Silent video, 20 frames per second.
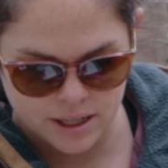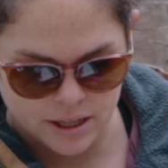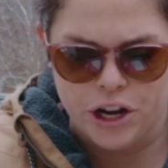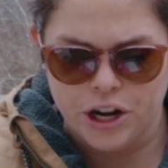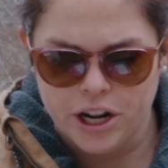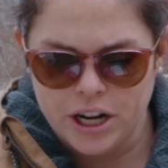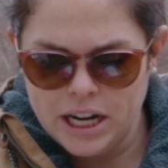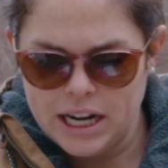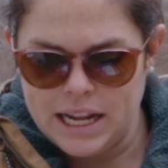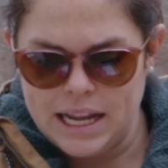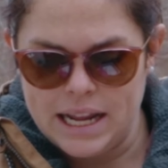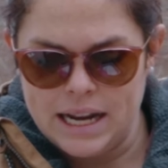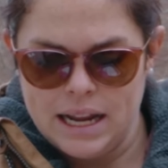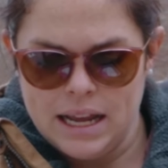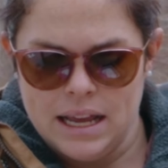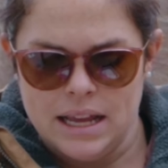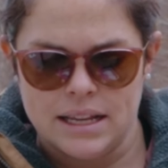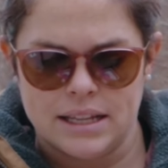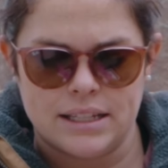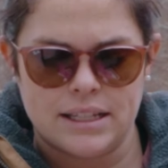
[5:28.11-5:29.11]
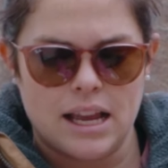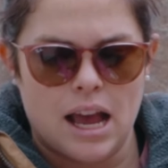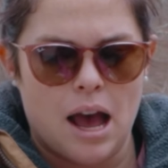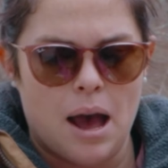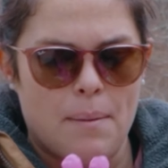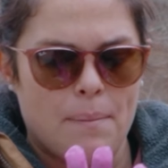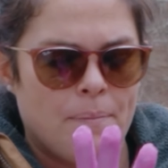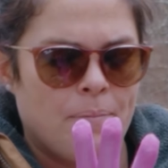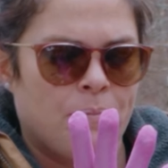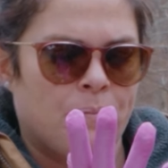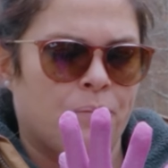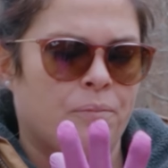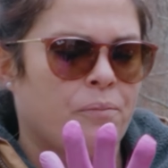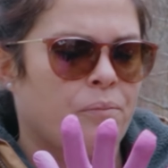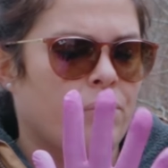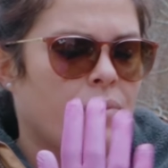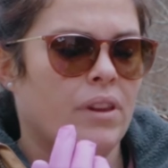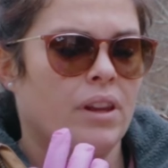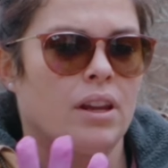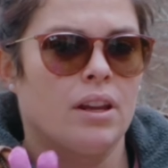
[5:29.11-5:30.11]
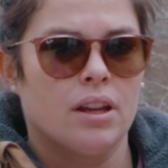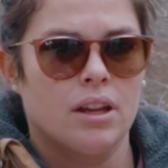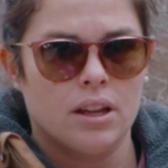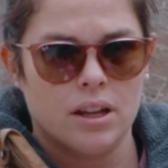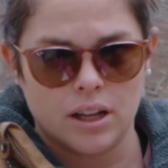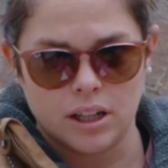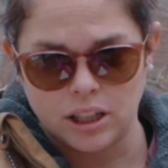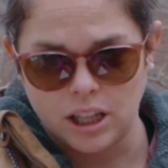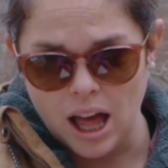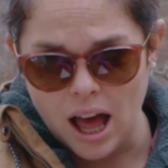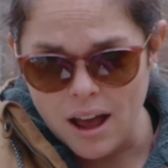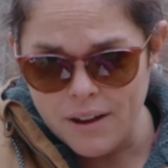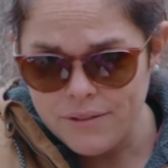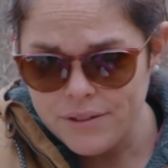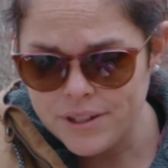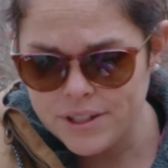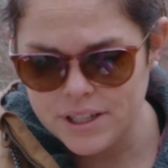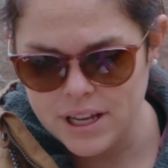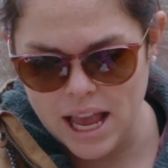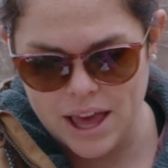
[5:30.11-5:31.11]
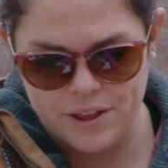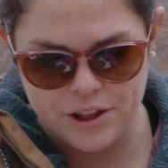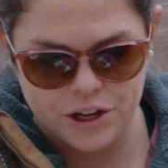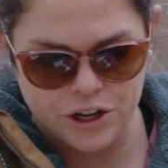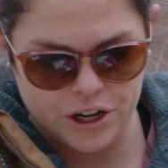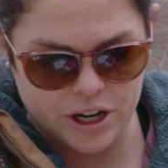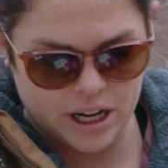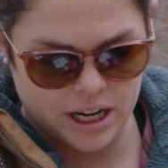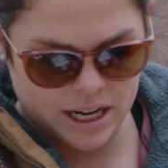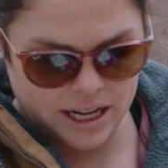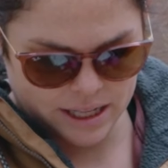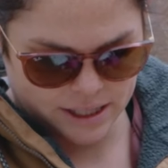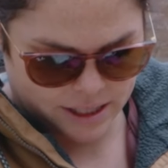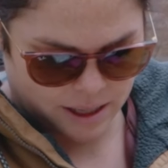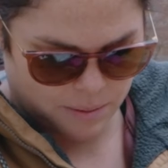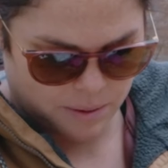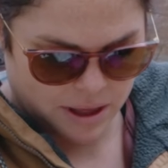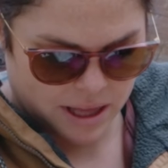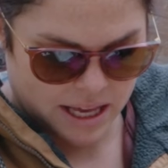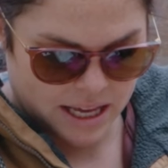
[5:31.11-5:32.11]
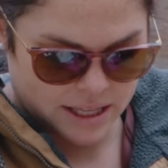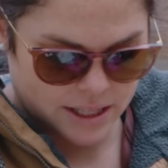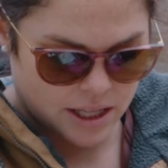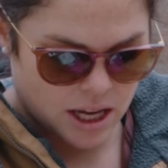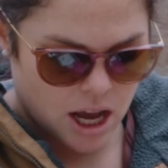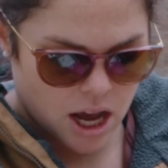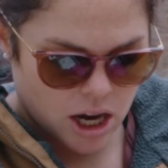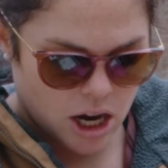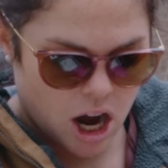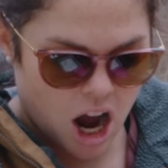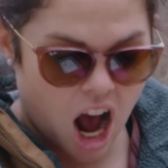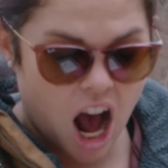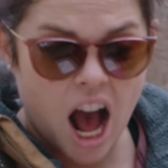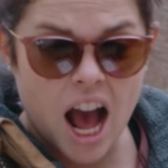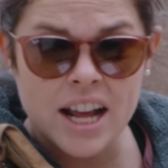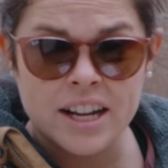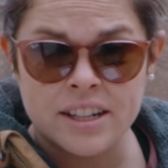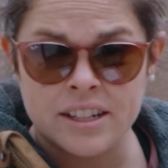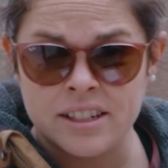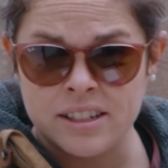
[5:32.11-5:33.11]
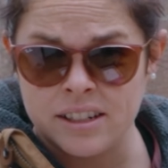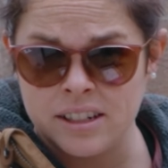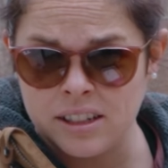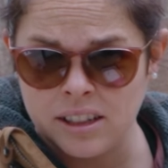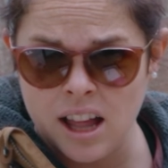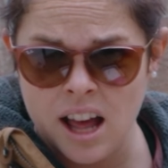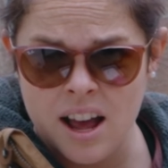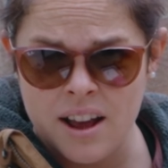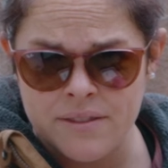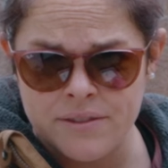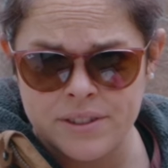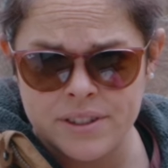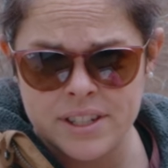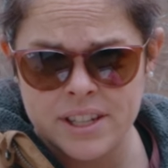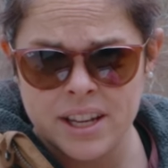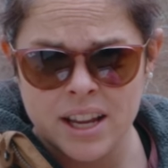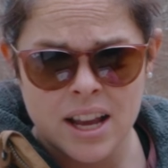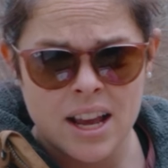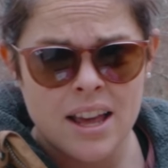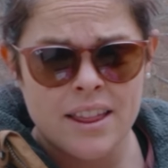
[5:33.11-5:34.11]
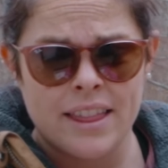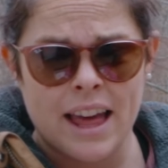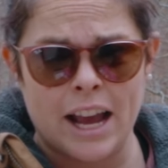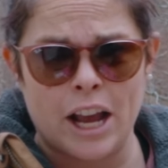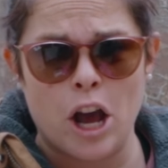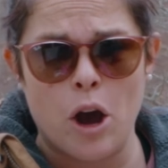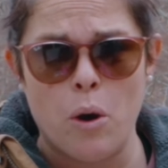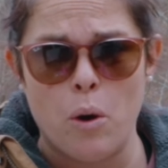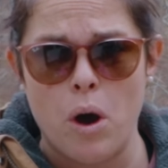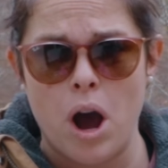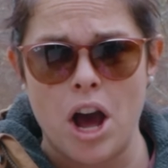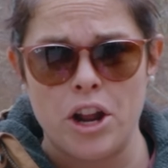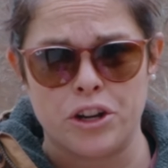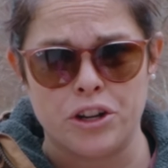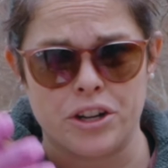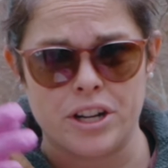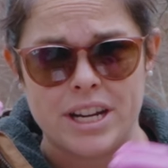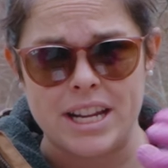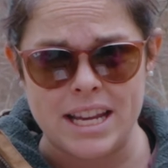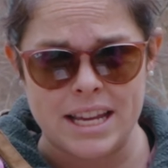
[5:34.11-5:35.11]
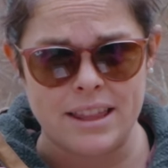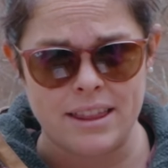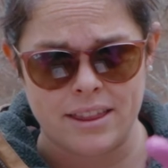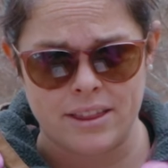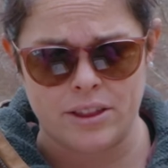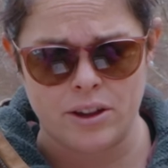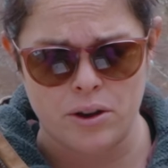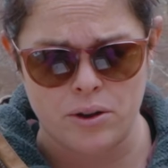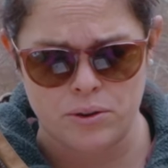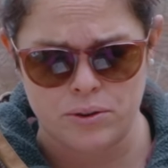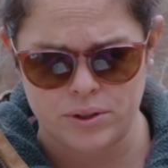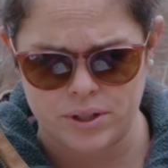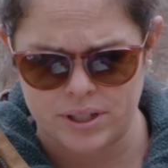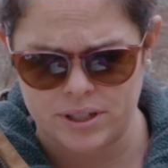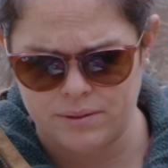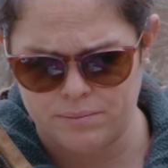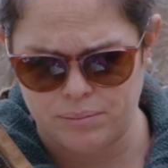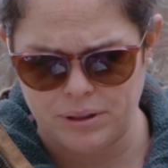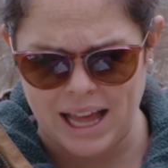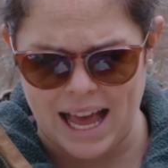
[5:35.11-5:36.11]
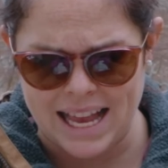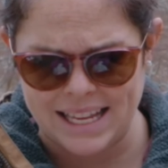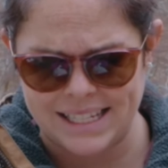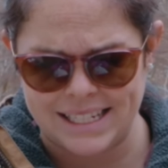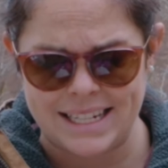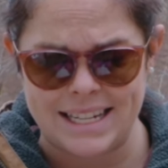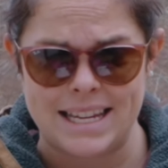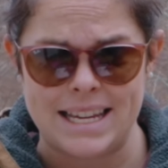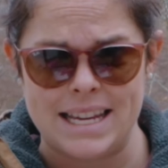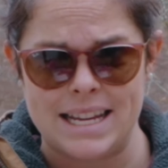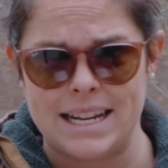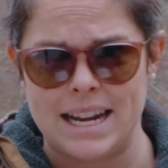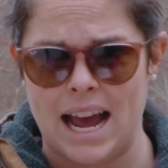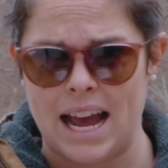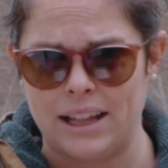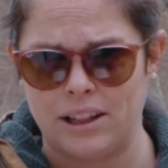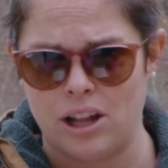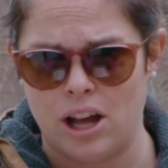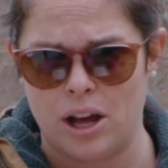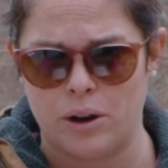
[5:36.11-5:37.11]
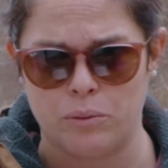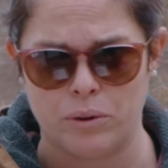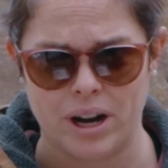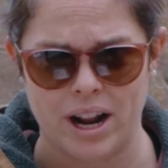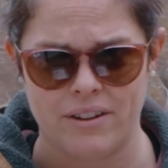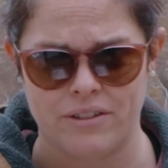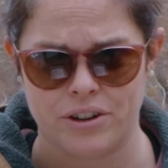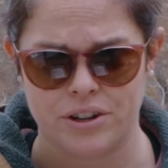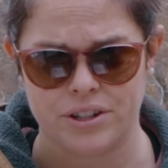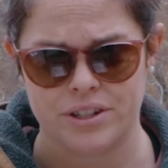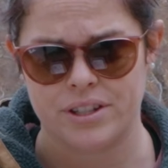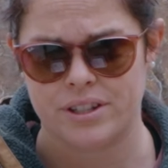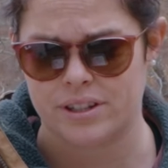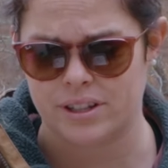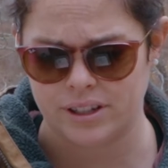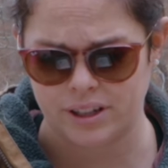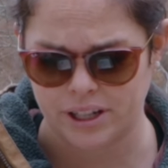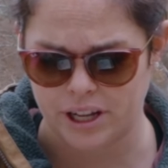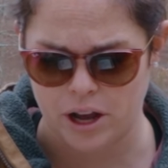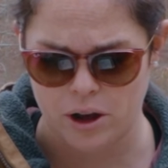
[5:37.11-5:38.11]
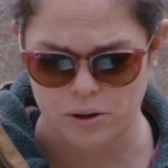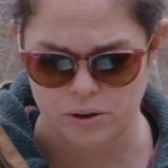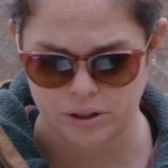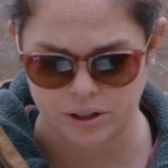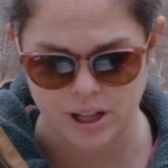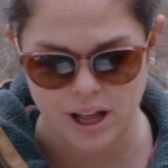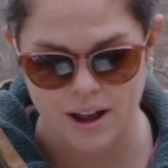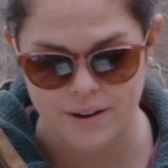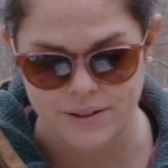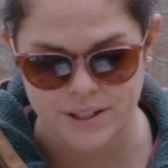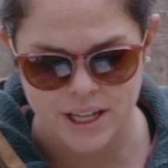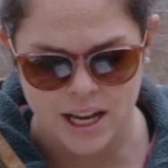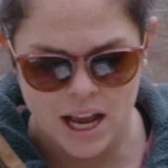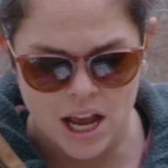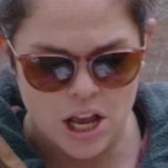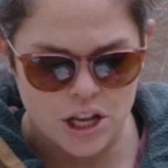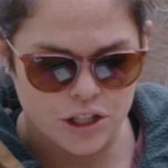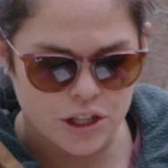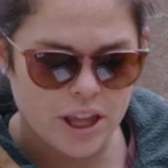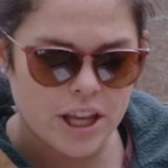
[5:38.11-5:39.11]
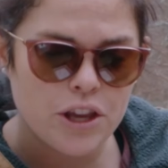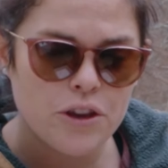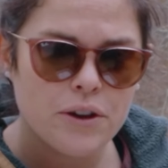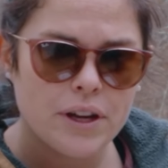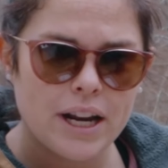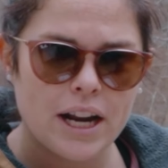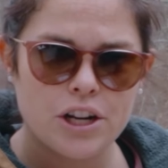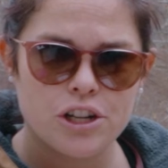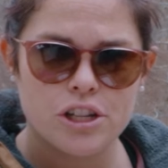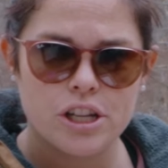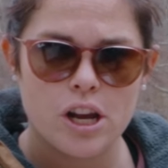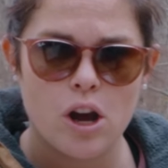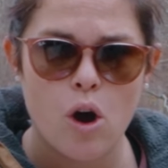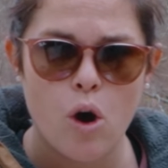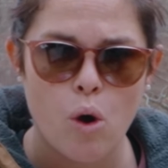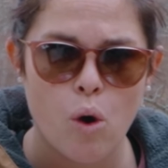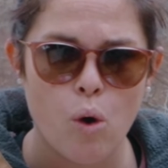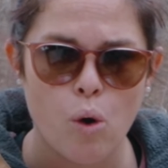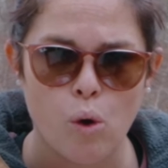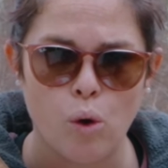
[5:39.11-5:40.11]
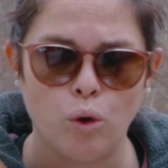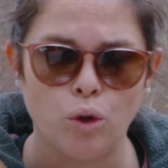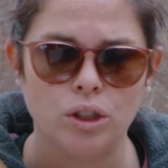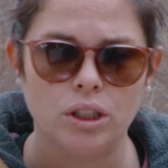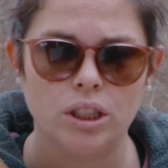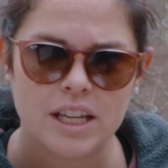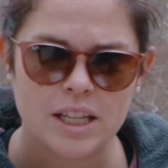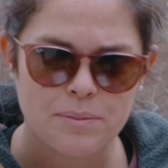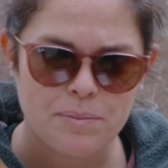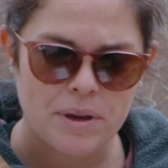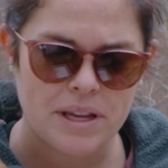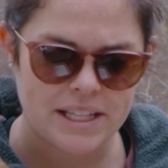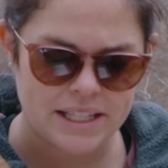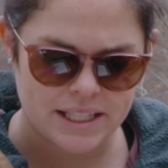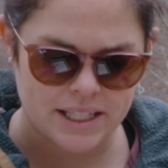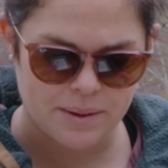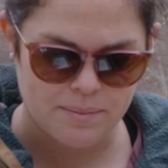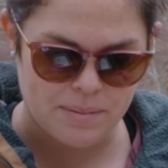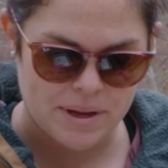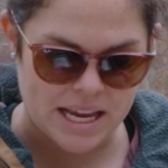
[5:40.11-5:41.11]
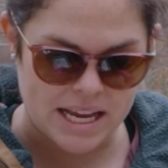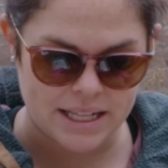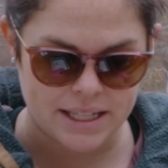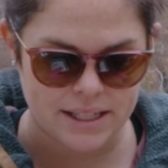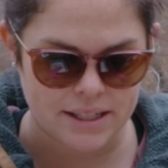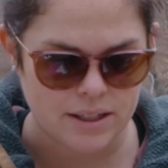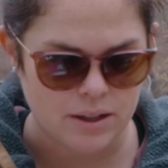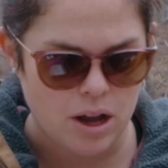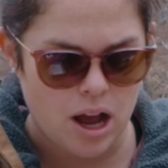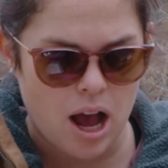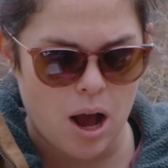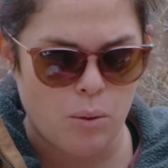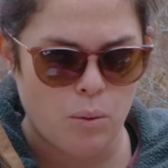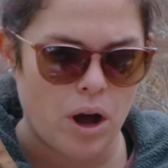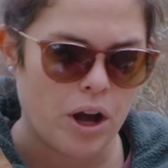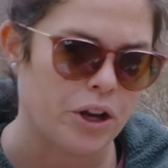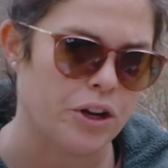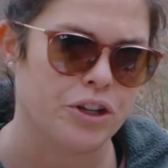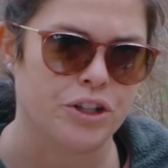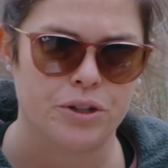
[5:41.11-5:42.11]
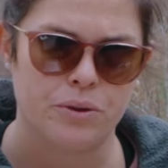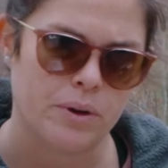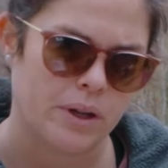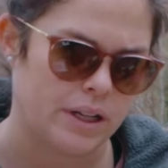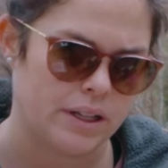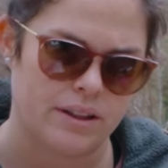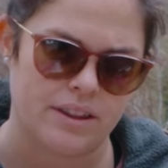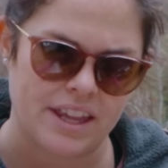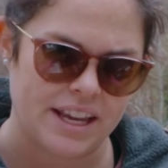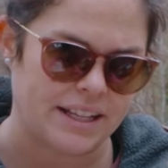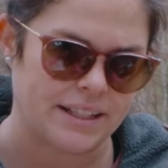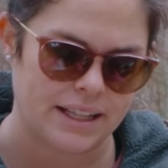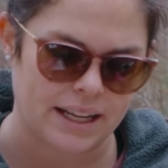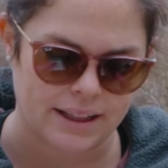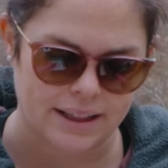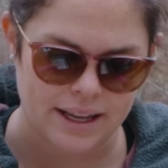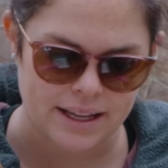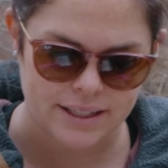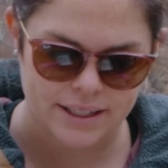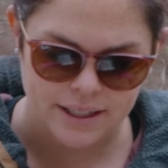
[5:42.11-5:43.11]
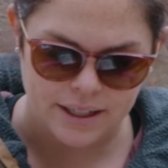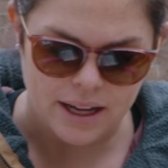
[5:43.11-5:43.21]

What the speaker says: You're gonna need some gloves, and then you're gonna need some of these cotton gloves that go underneath those plasticky, nylon, whatever, silicone gloves, so that you can actually hold these pieces of meat while you're doing things like this.